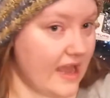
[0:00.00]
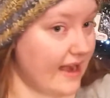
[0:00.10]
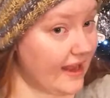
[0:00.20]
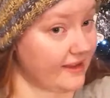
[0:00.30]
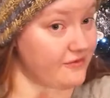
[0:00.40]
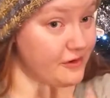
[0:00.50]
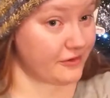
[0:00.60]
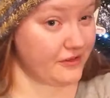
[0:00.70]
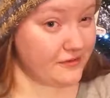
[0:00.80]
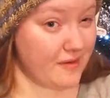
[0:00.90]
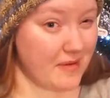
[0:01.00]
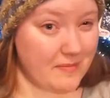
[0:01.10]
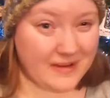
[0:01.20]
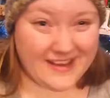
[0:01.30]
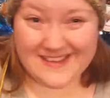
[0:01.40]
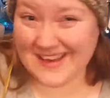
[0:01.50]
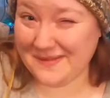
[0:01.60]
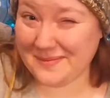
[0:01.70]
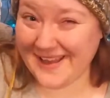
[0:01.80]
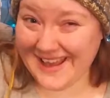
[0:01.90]
I like folding the rib up because it
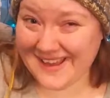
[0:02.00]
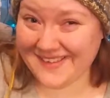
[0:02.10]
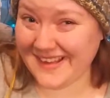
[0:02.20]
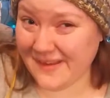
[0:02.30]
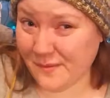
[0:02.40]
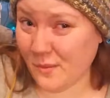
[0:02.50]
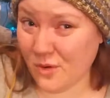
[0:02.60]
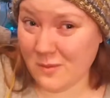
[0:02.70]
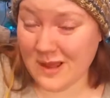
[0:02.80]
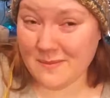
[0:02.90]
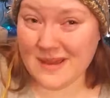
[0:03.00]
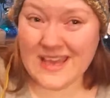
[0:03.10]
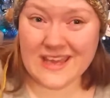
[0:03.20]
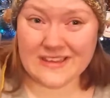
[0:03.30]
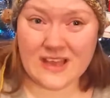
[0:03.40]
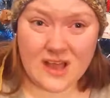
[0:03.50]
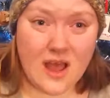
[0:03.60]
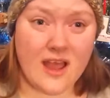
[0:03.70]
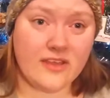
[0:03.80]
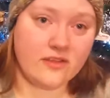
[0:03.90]
keeps my ears even warmer, and my ears
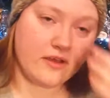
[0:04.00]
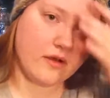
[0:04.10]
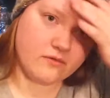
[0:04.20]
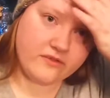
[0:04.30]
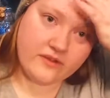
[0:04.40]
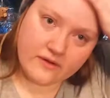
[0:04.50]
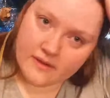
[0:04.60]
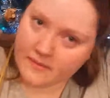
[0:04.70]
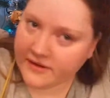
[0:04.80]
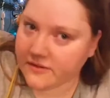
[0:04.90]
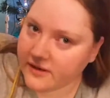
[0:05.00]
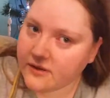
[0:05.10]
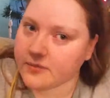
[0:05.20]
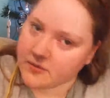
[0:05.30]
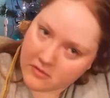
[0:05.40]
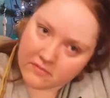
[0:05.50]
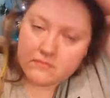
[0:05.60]
hurt in the cold, so I might do a little bit more.